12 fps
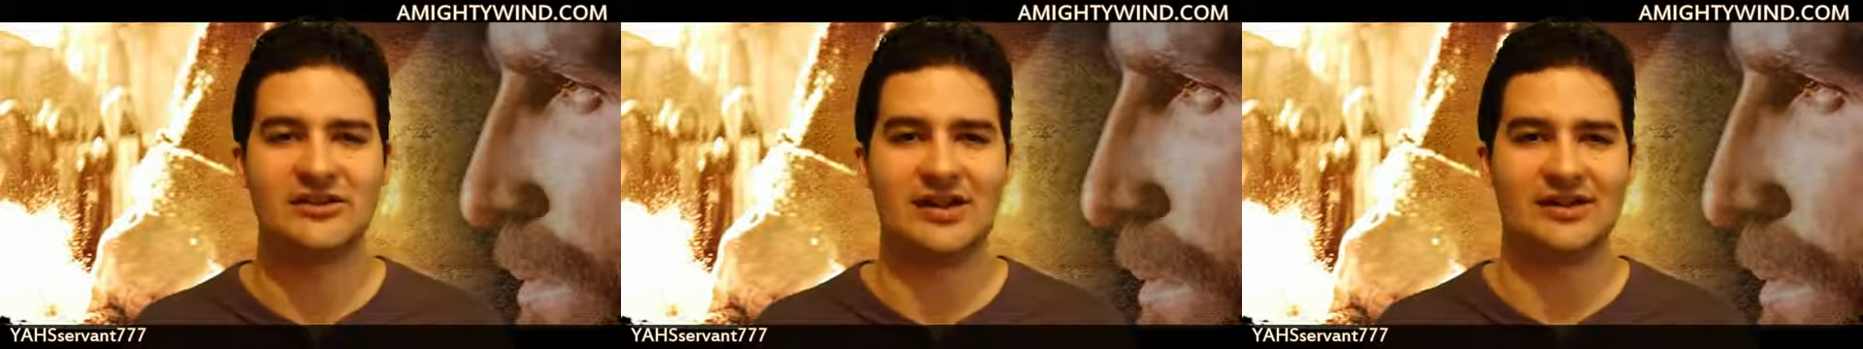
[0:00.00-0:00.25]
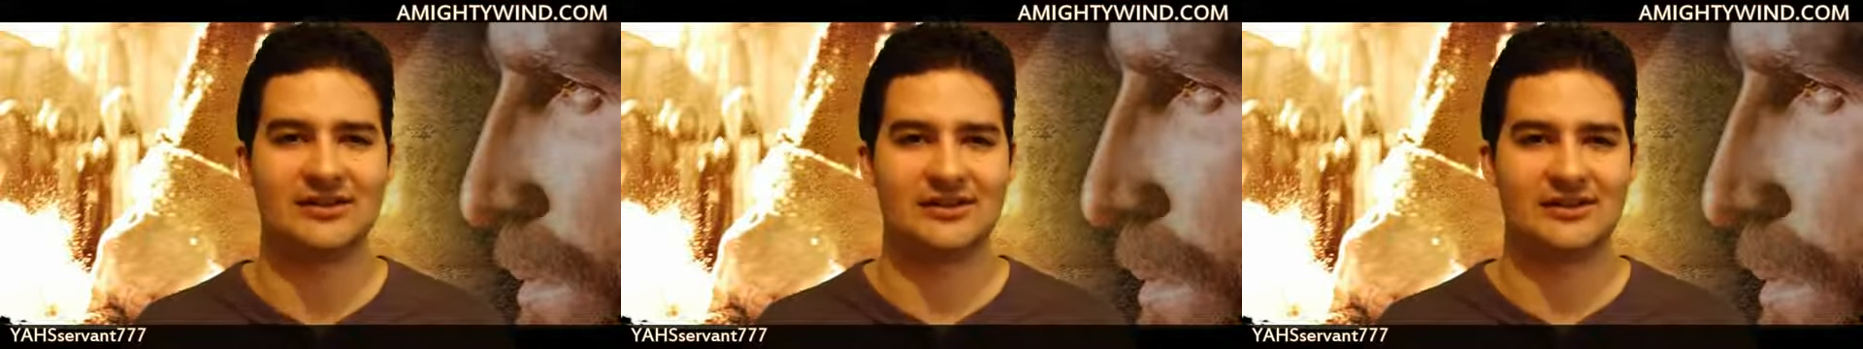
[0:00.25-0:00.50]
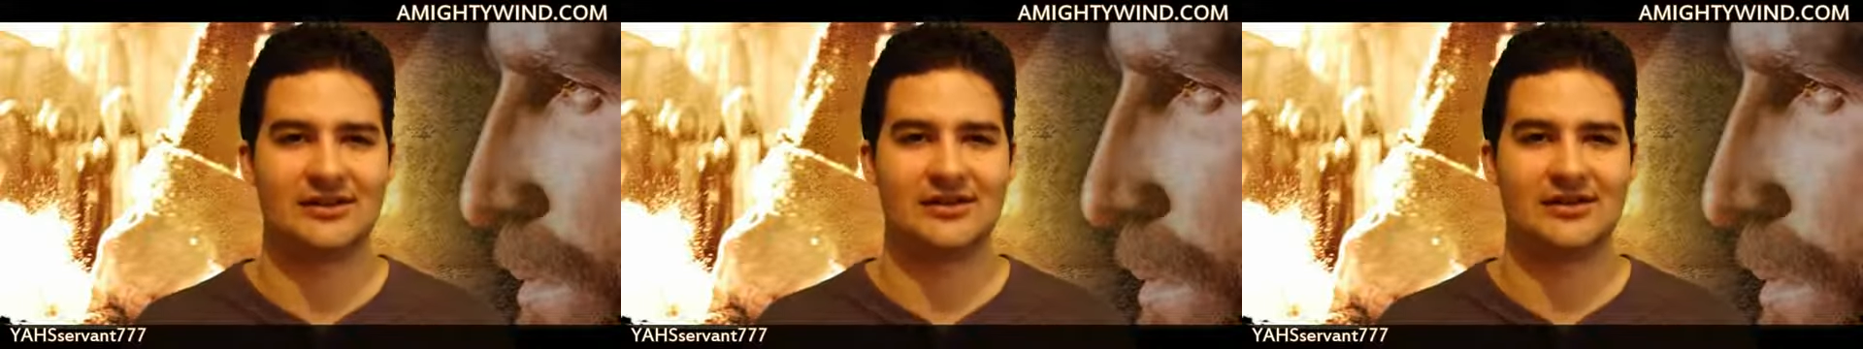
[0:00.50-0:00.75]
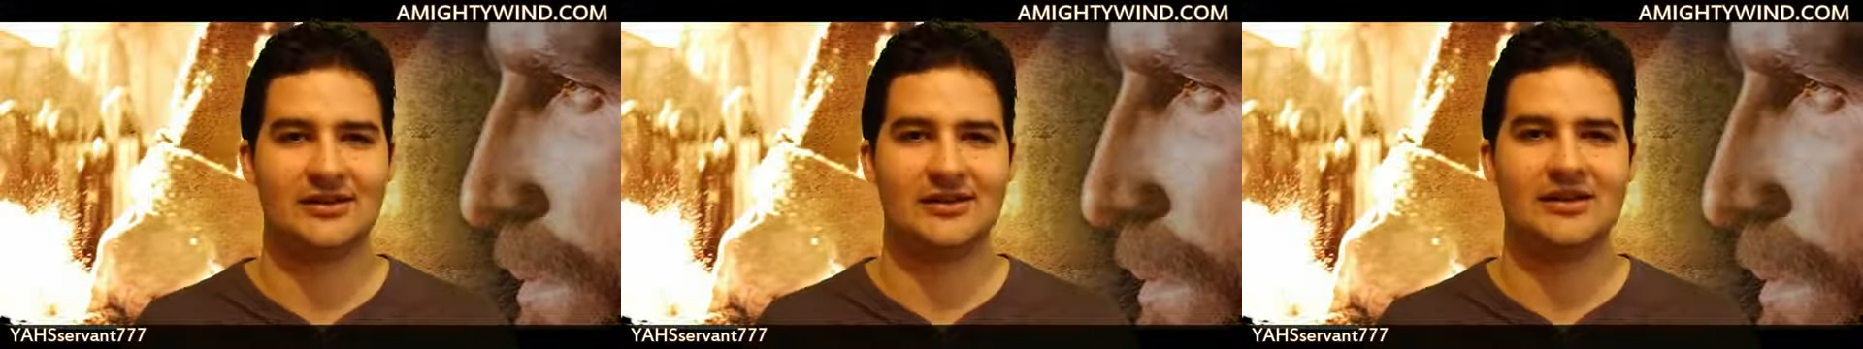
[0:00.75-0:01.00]
says
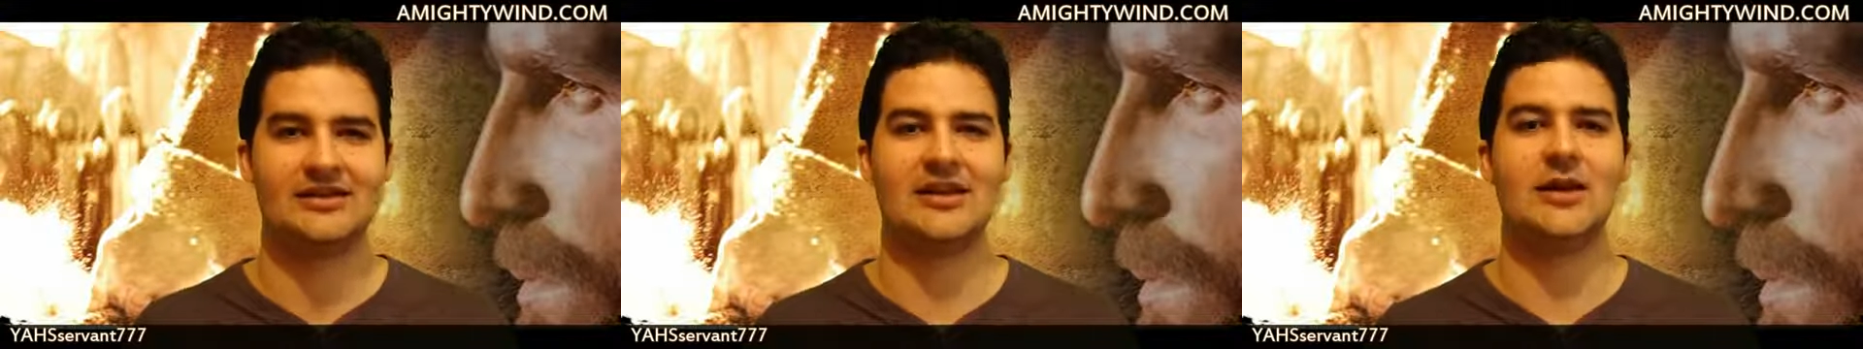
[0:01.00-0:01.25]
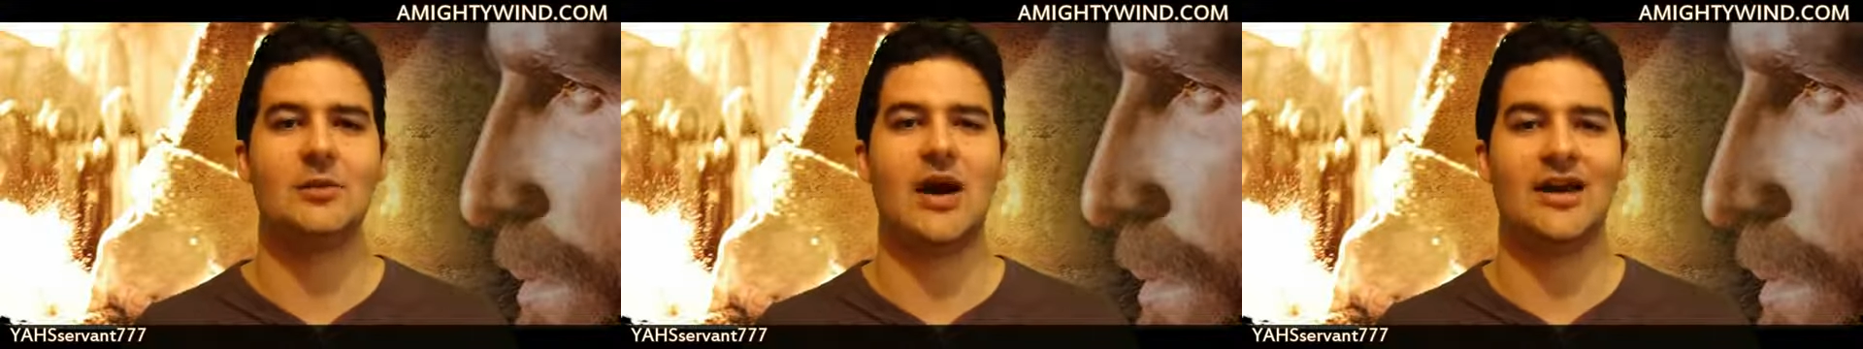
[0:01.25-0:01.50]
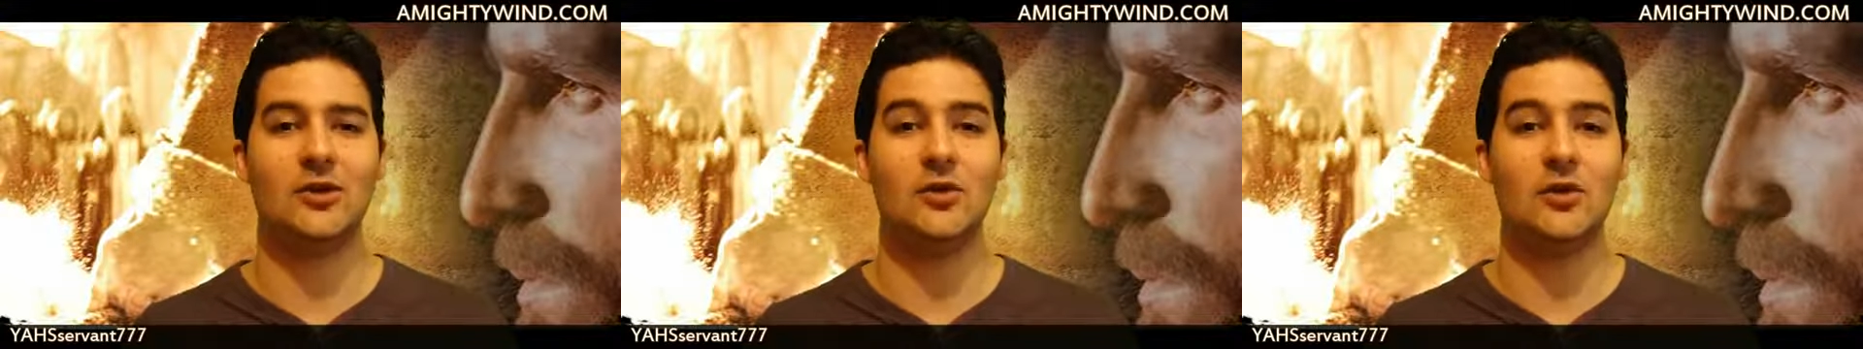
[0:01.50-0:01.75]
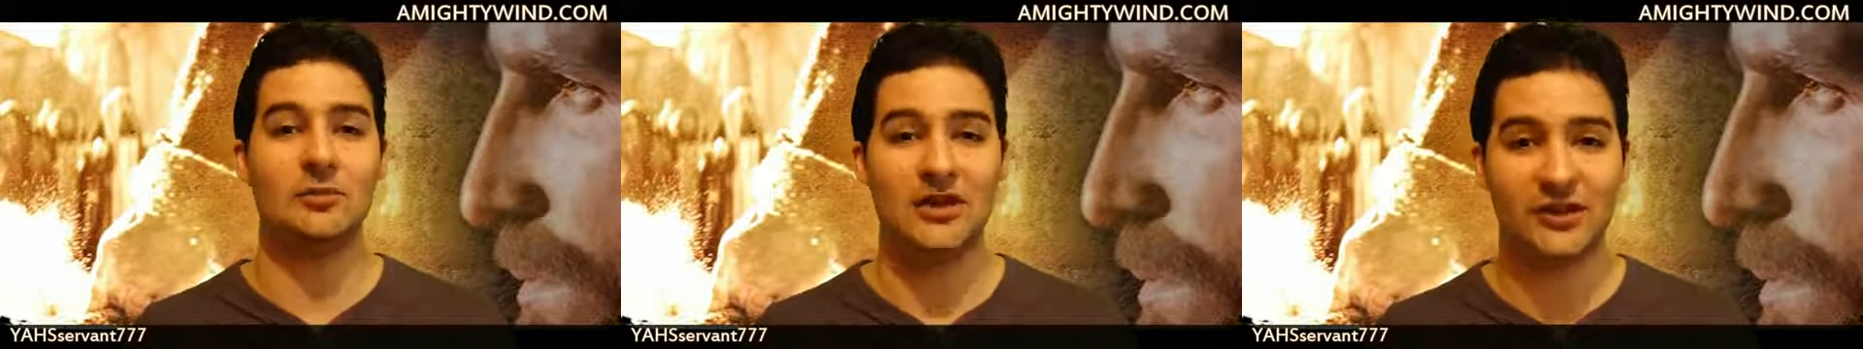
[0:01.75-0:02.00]
that a mighty
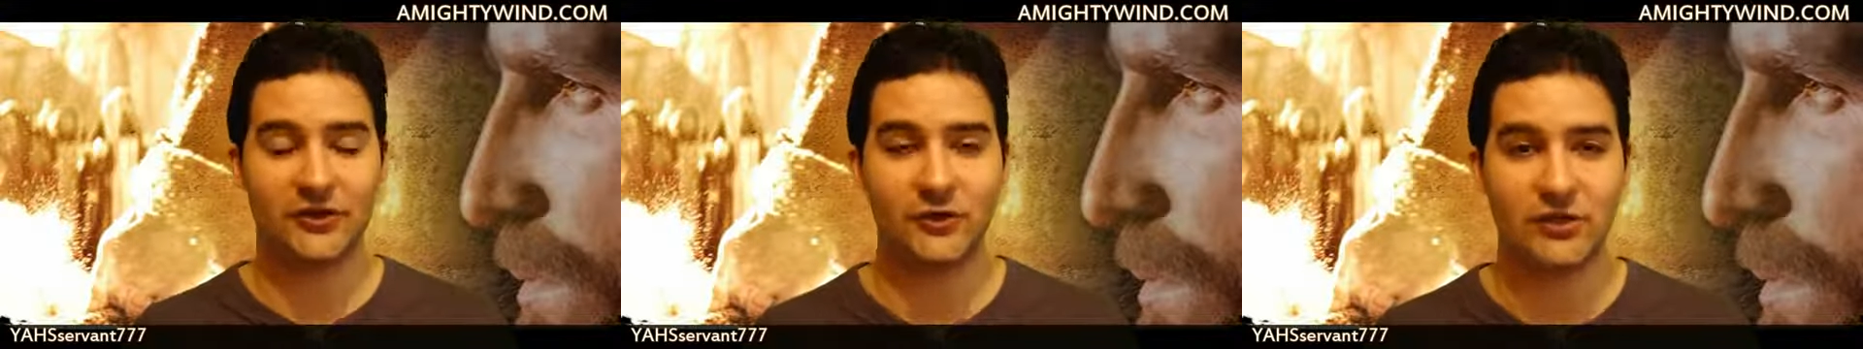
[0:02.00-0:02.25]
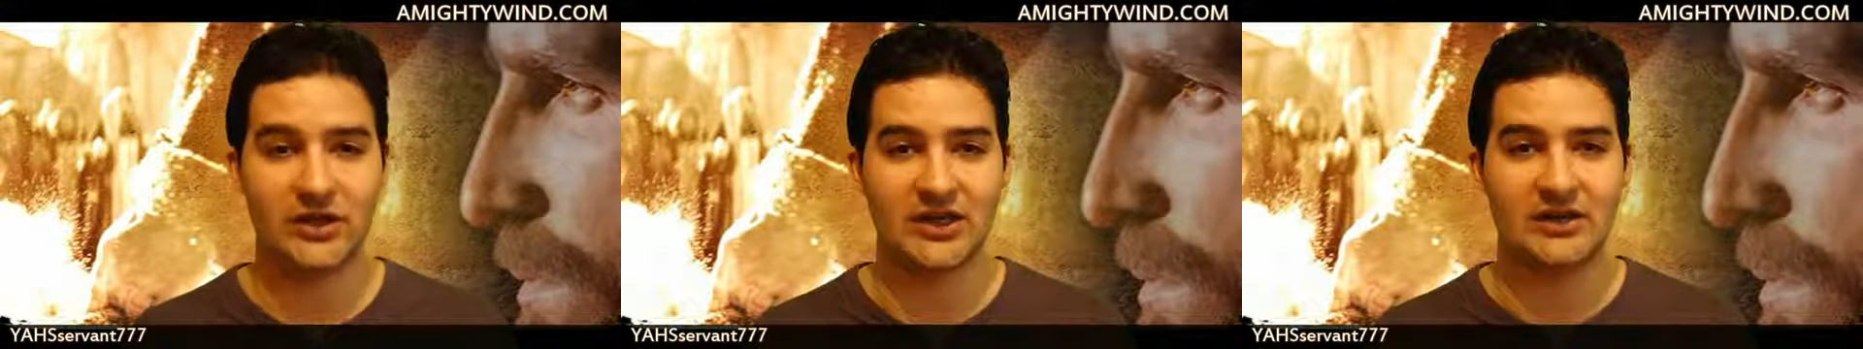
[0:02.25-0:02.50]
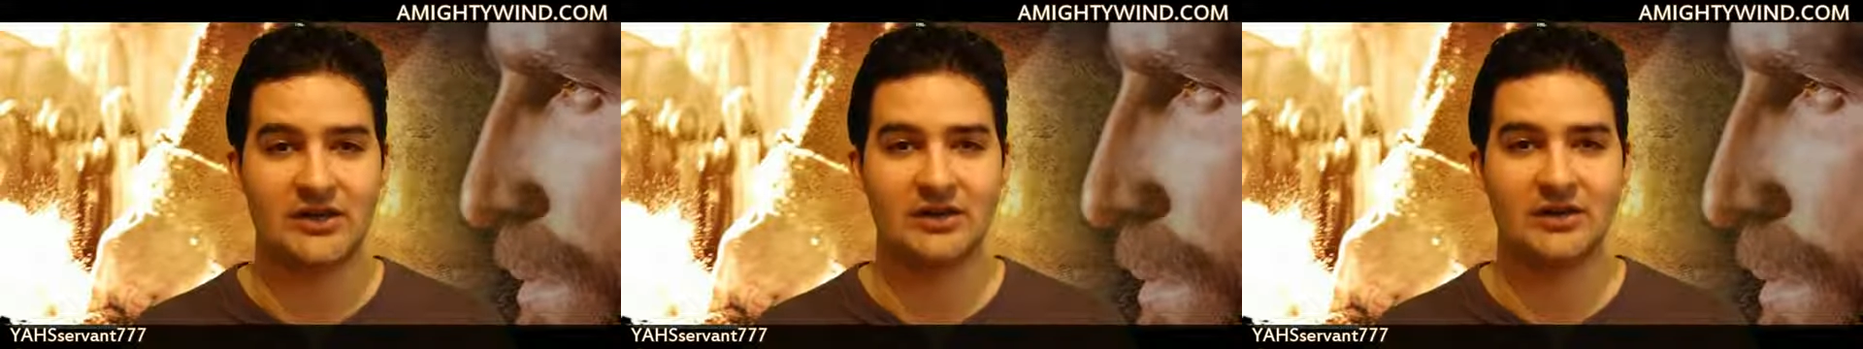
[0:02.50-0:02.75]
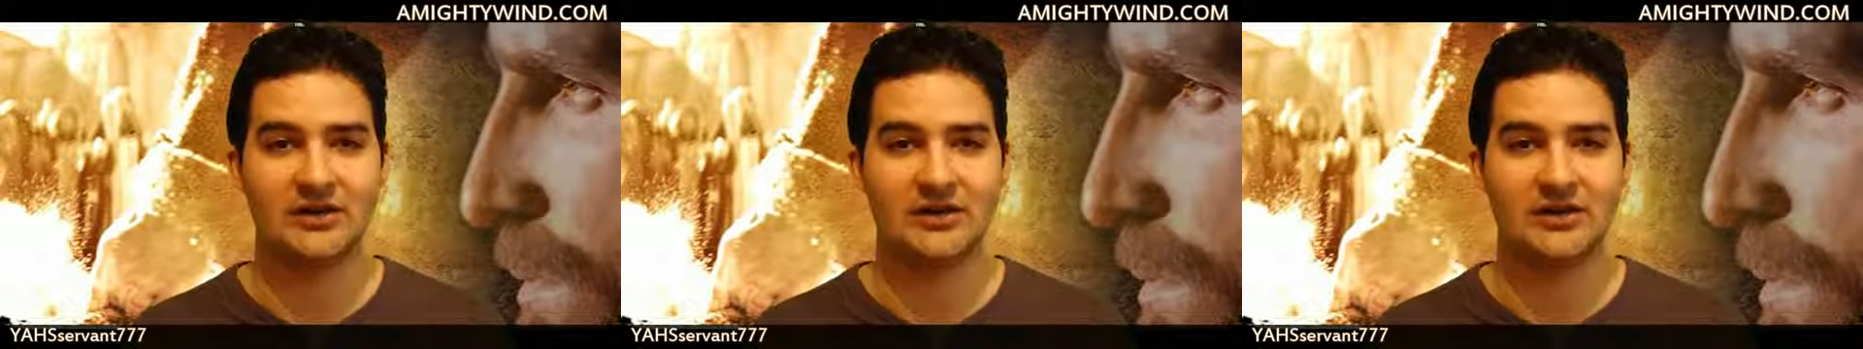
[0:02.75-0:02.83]
wind ministry